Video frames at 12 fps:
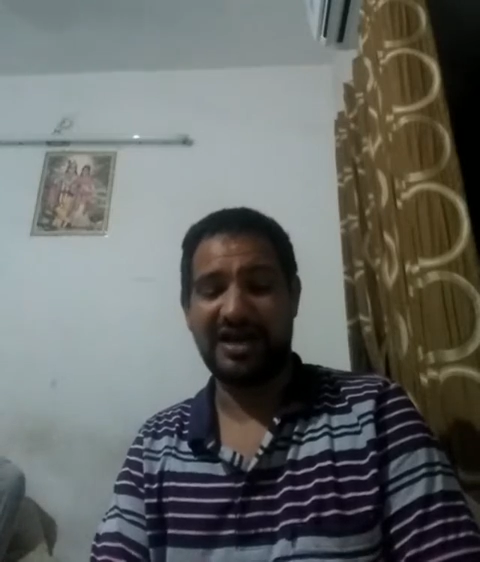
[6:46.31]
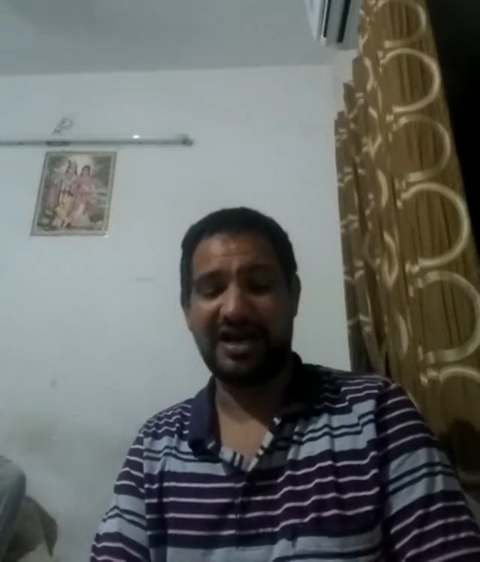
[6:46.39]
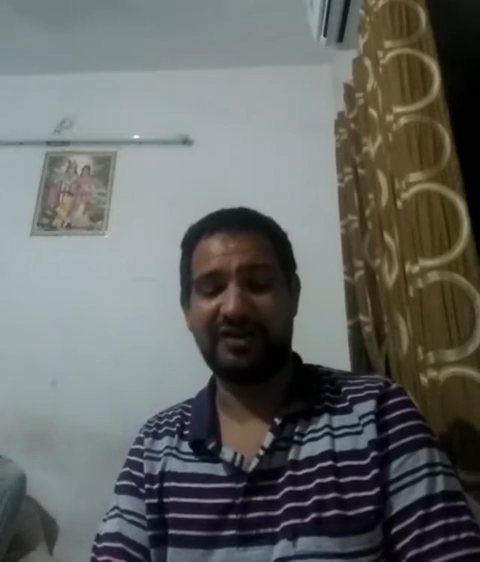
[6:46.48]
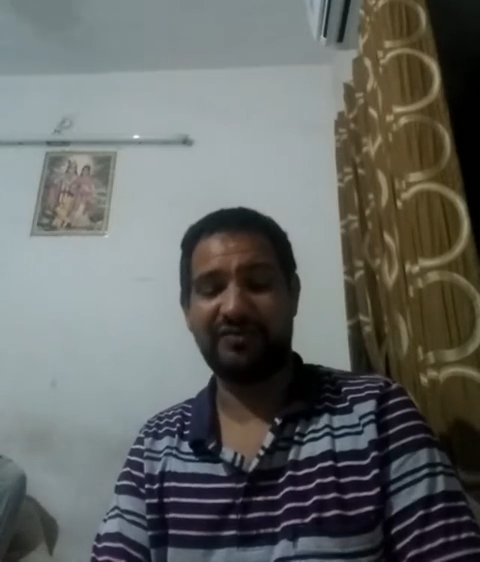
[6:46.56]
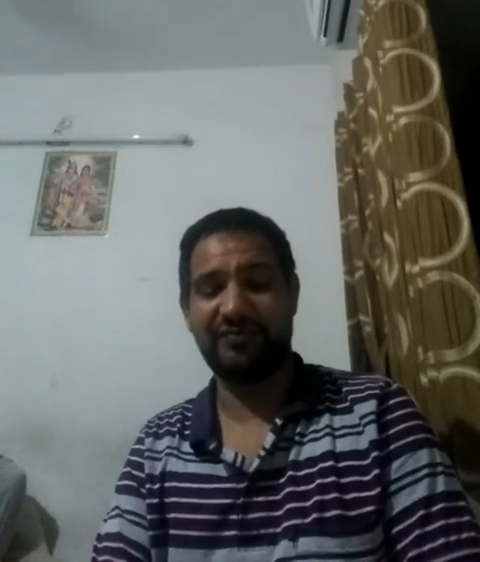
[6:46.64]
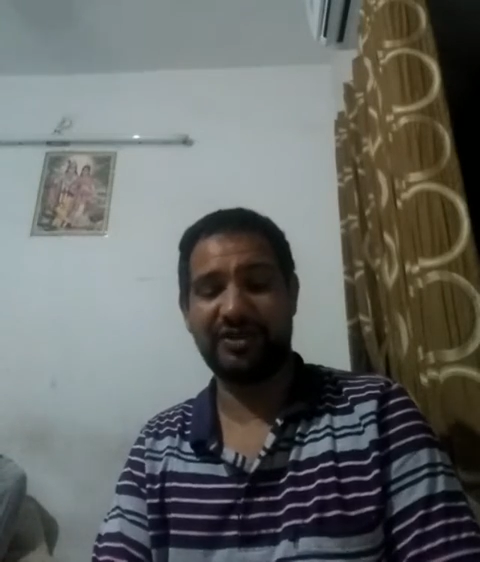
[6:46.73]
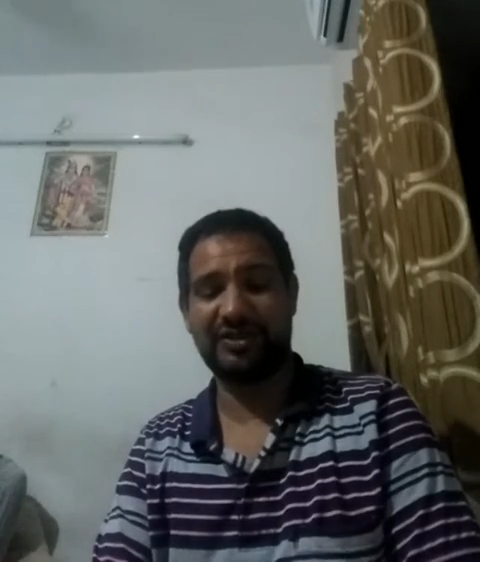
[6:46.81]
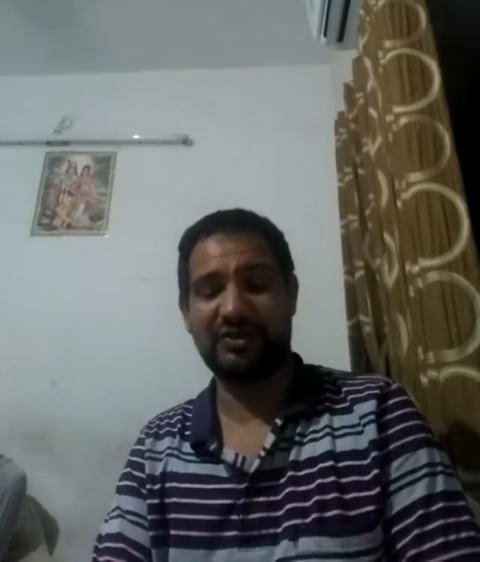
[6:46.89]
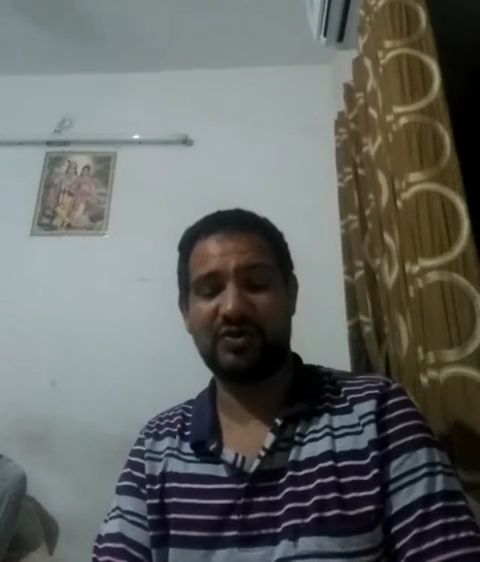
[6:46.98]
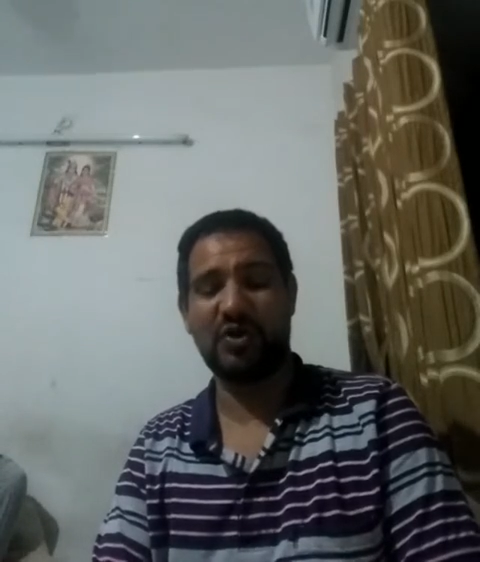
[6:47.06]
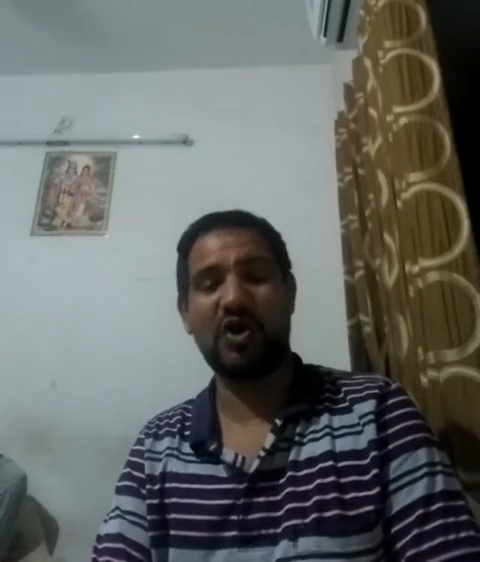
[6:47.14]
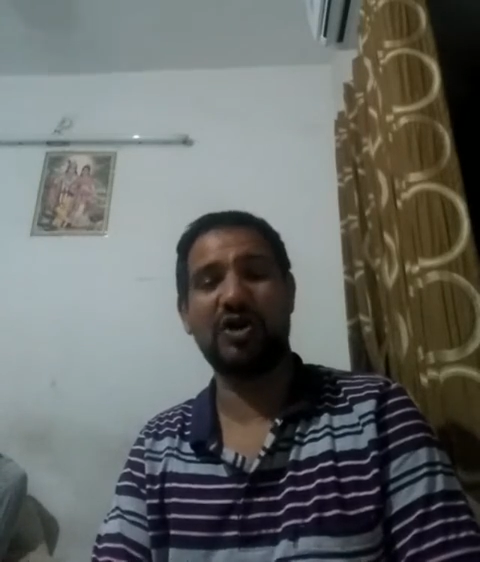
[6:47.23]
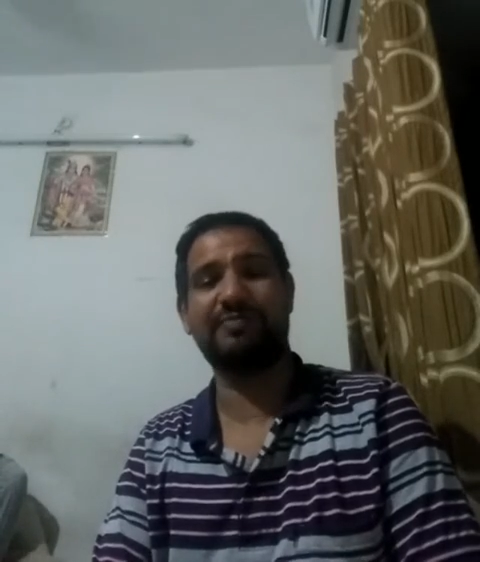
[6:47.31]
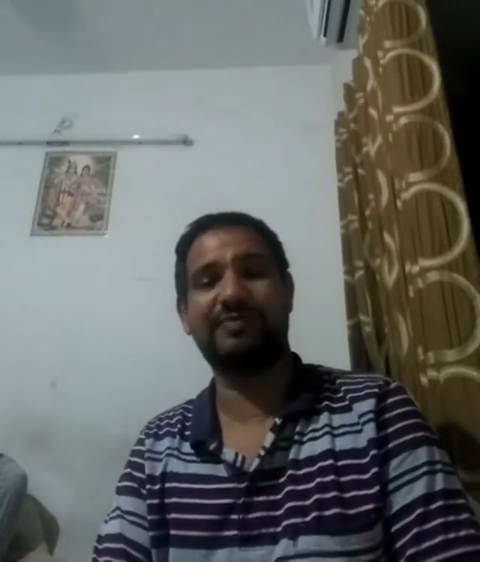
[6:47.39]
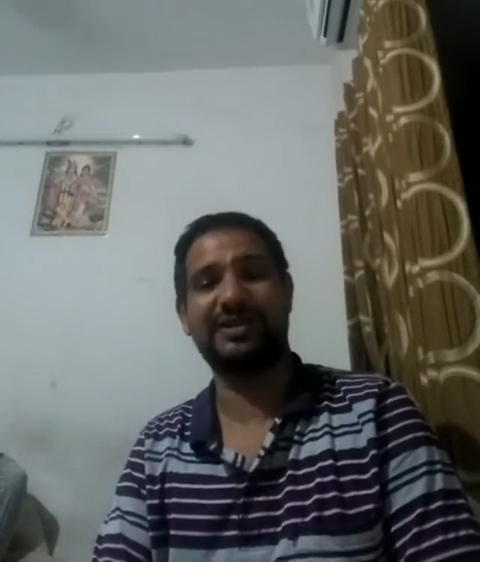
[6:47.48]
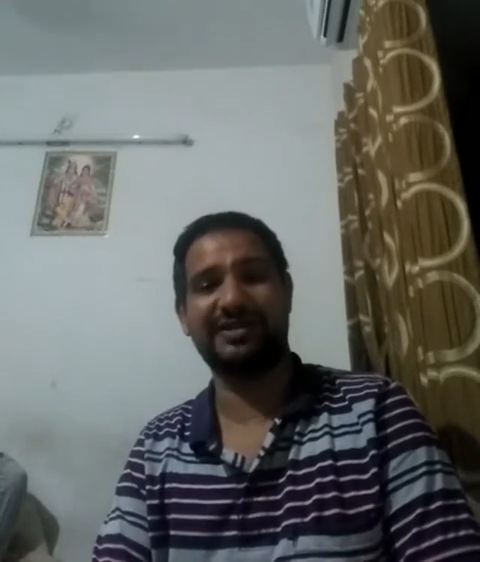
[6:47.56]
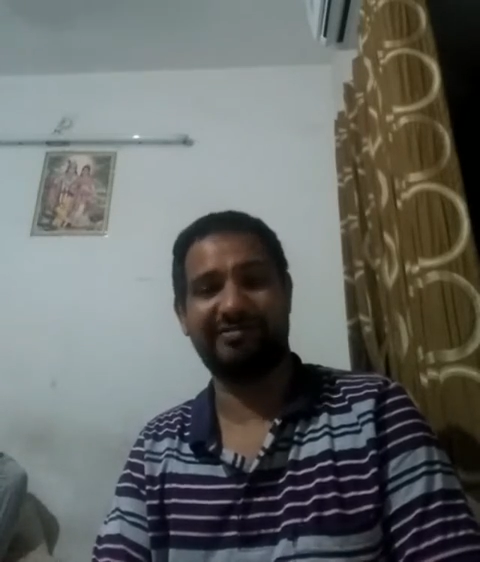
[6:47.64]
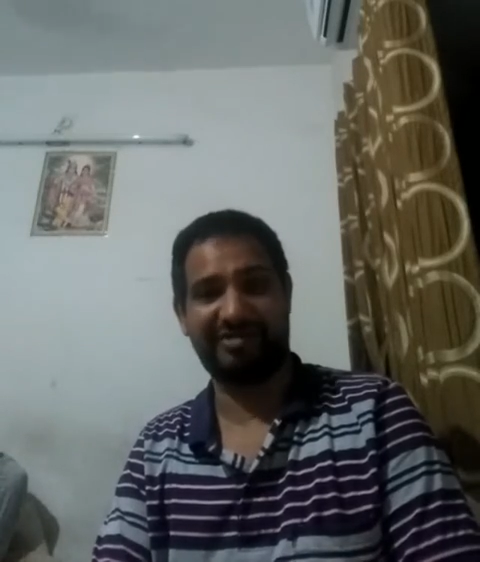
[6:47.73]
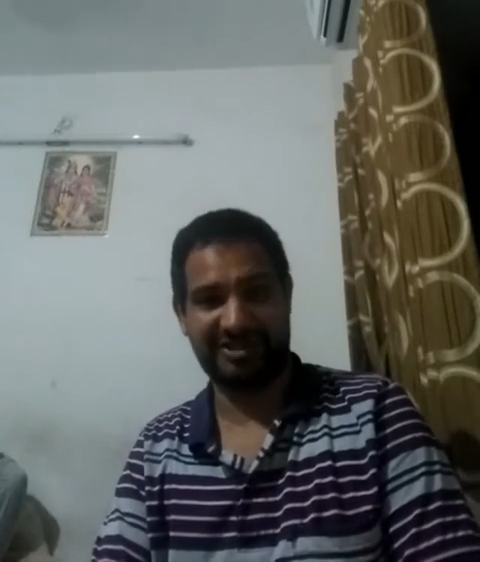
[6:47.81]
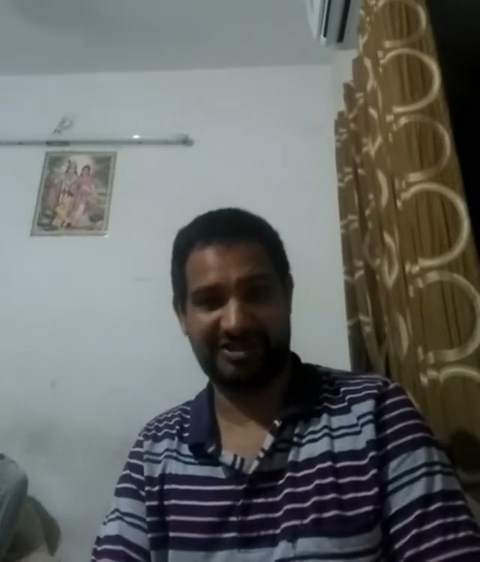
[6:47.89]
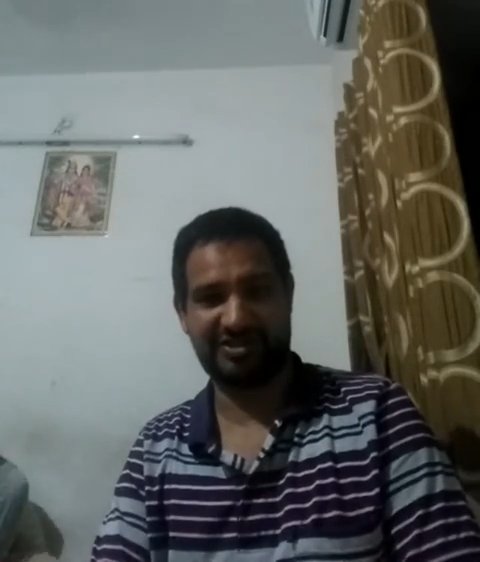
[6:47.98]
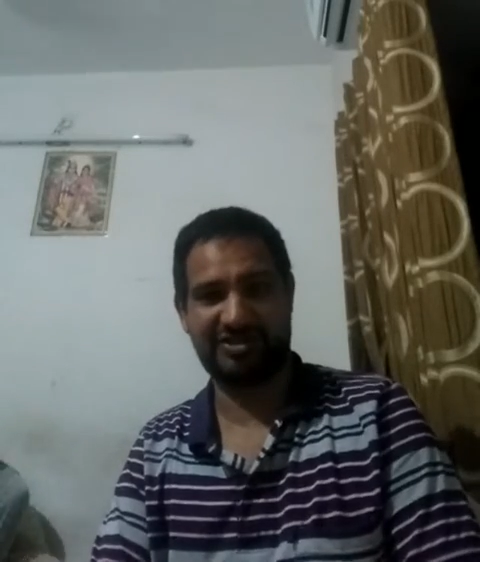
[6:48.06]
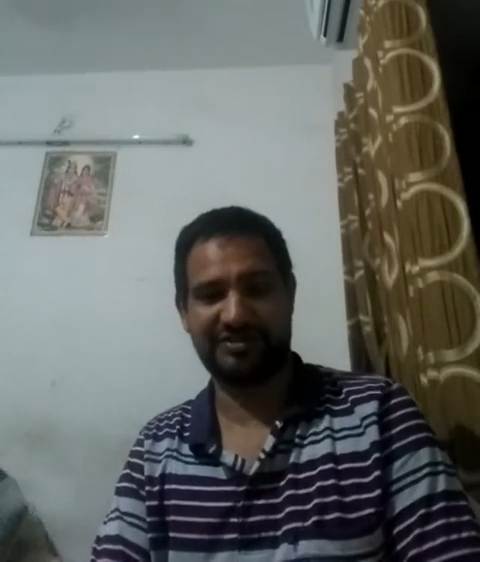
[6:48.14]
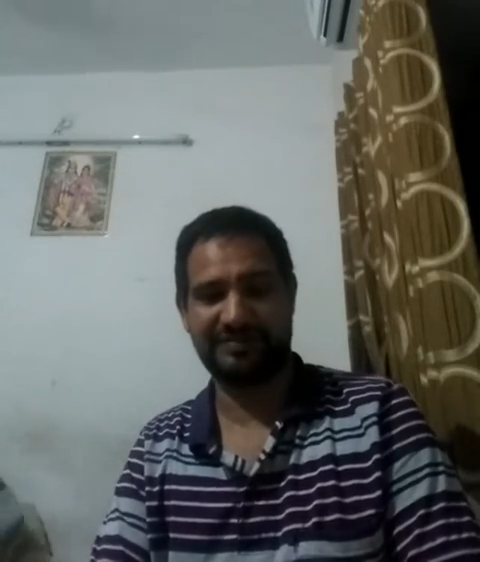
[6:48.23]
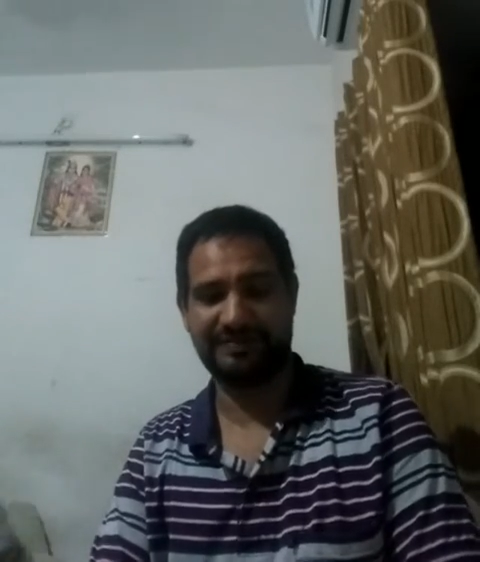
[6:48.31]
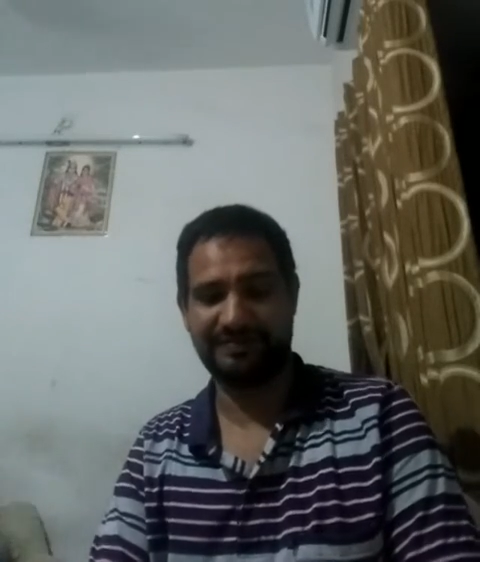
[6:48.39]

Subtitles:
and with God be the rest.